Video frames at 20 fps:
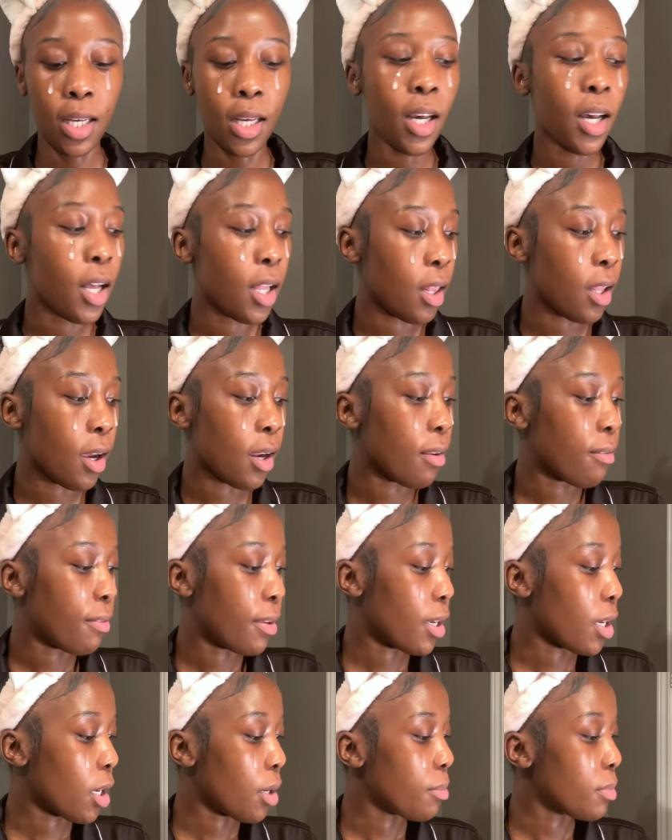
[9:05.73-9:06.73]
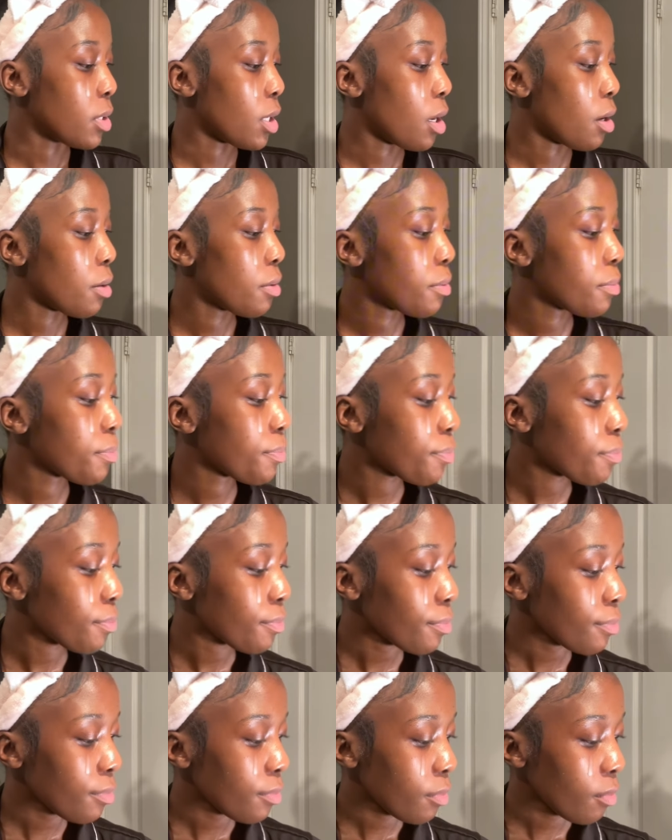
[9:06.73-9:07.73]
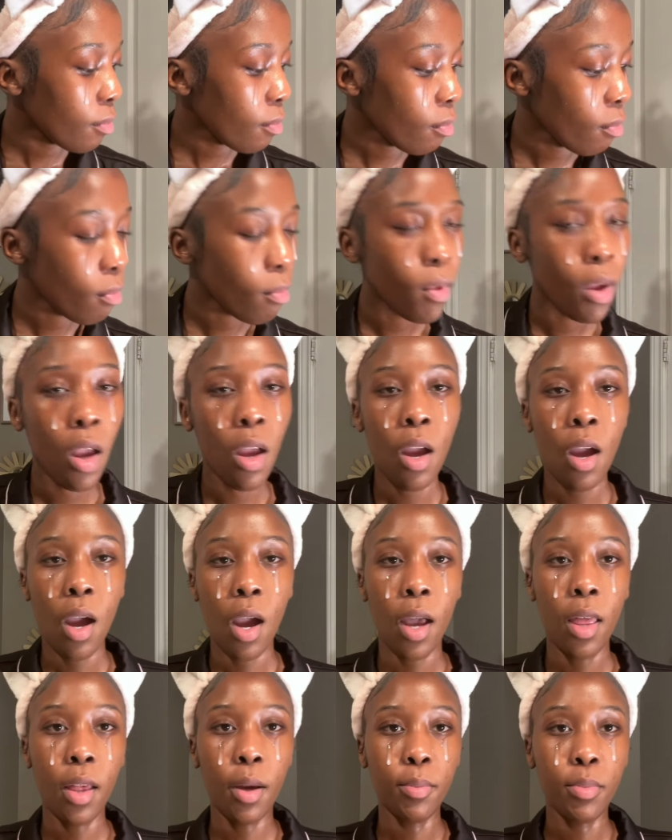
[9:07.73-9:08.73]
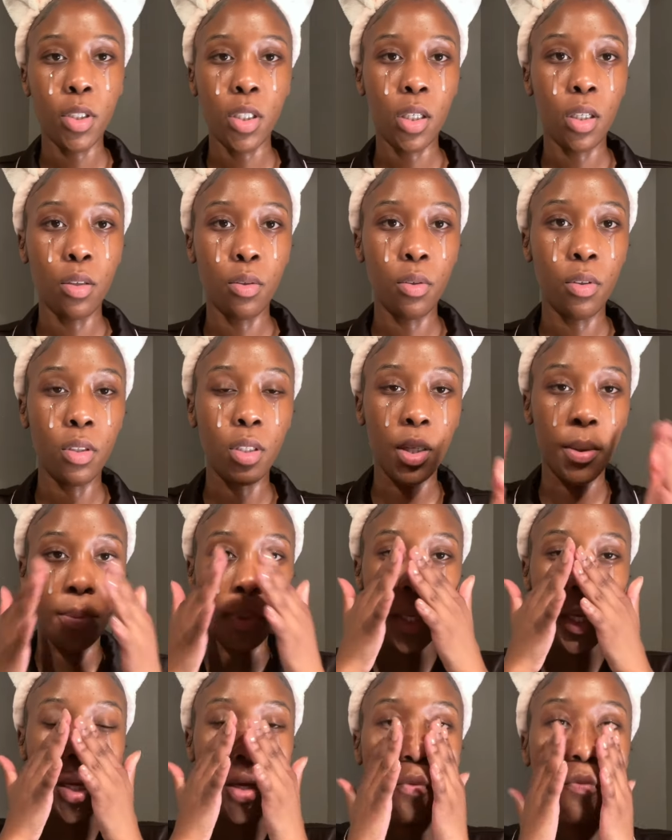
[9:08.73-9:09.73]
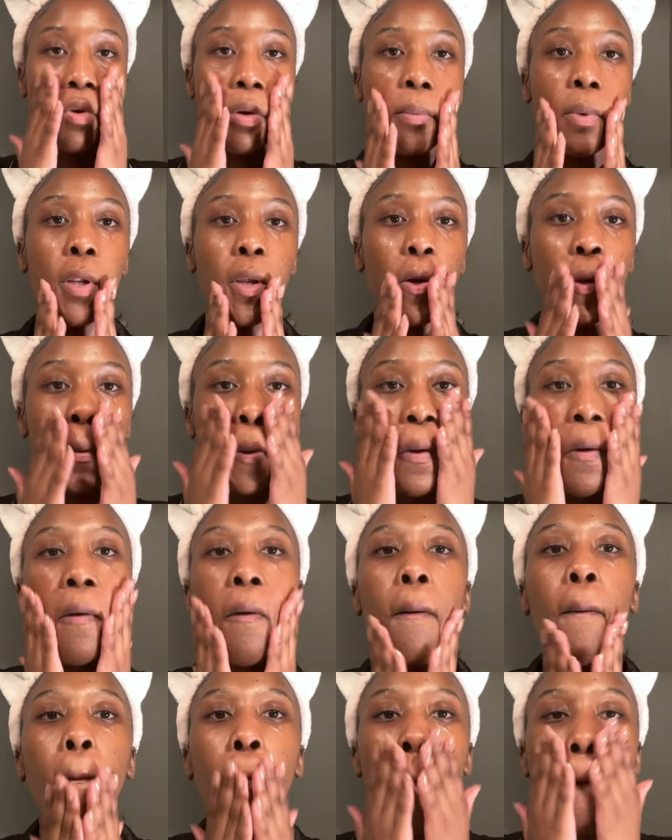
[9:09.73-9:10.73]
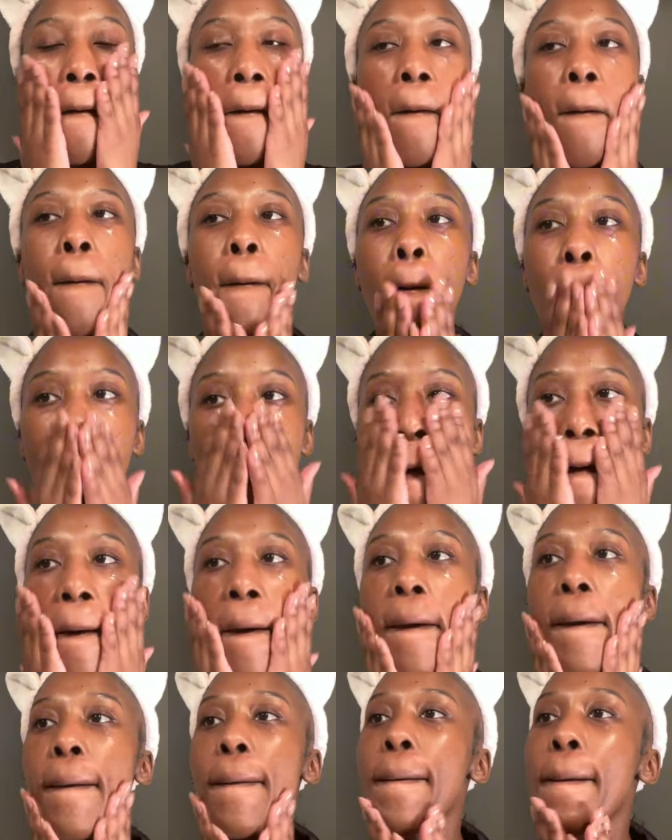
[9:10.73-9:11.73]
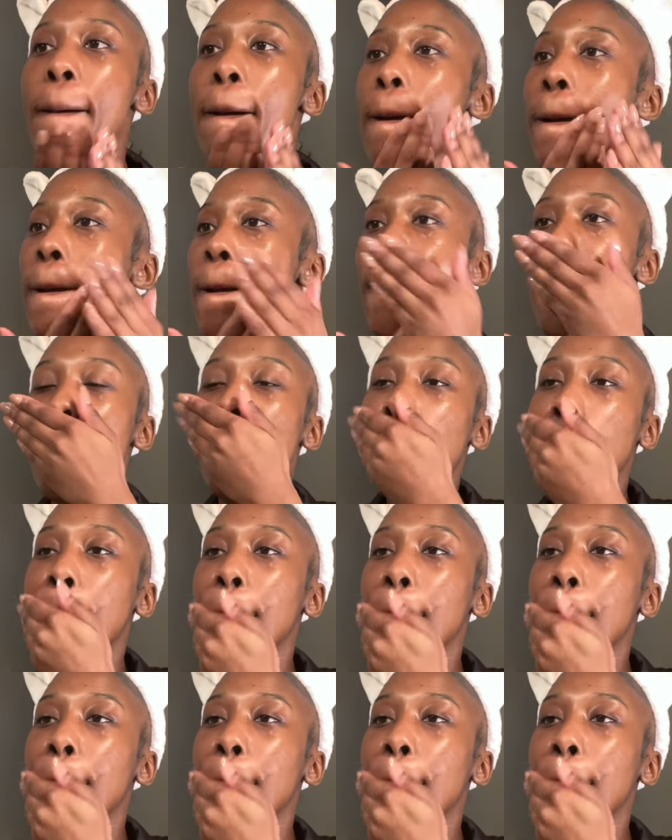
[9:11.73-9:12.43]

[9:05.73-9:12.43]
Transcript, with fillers: a lot of it comes out. And I'm just gonna do the same thing and rub it in. Like yeah.